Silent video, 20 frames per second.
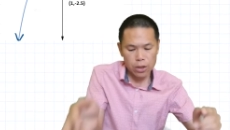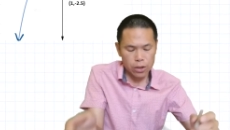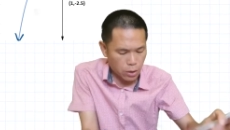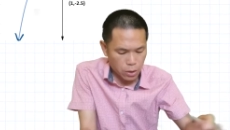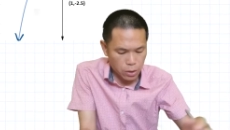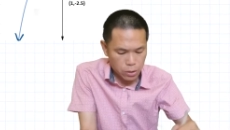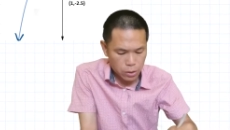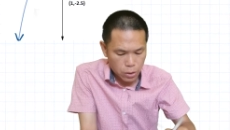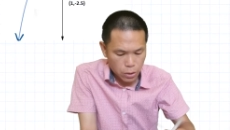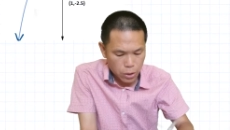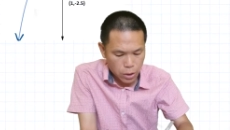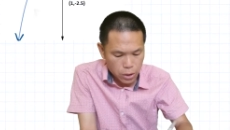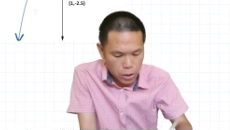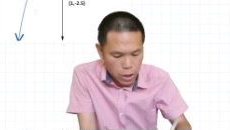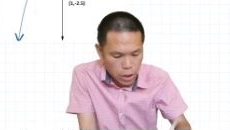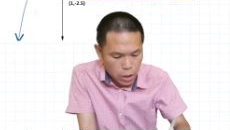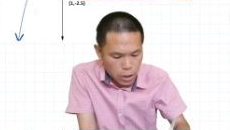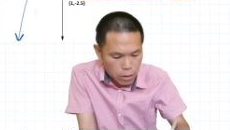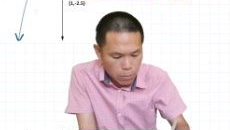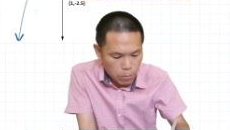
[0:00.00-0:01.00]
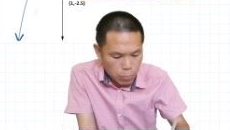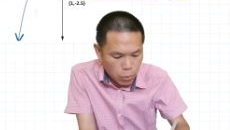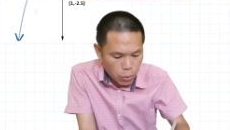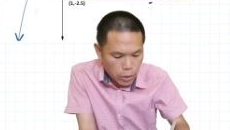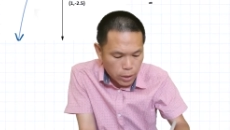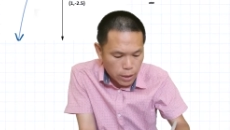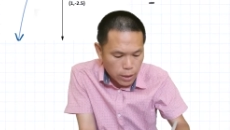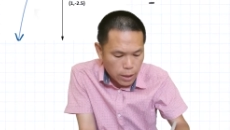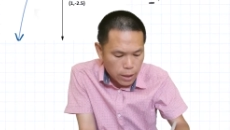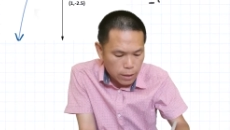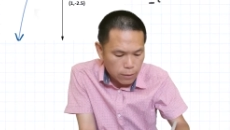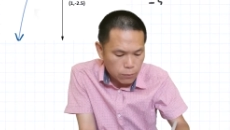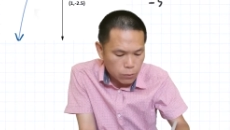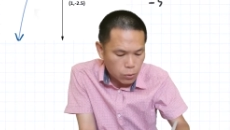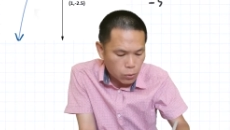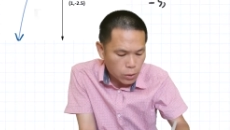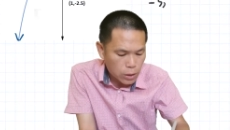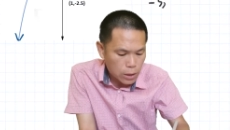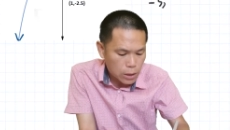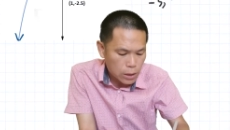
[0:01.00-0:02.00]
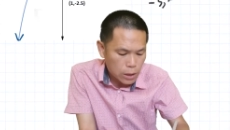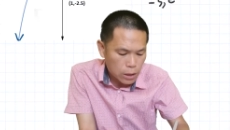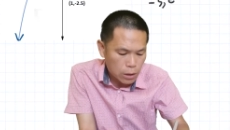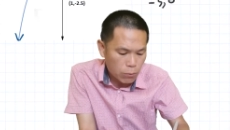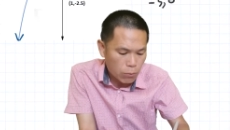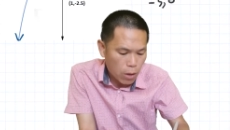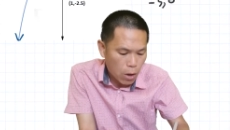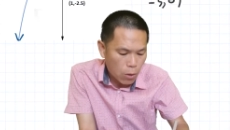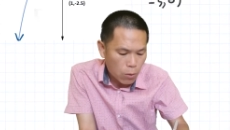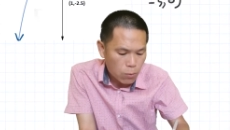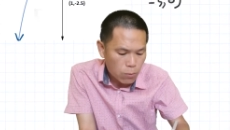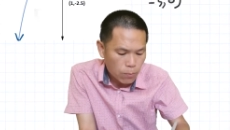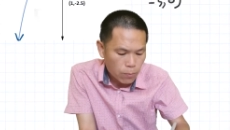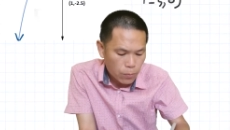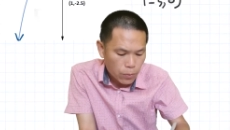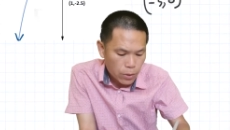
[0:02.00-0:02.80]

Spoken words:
So the turning point negative 3 is 0.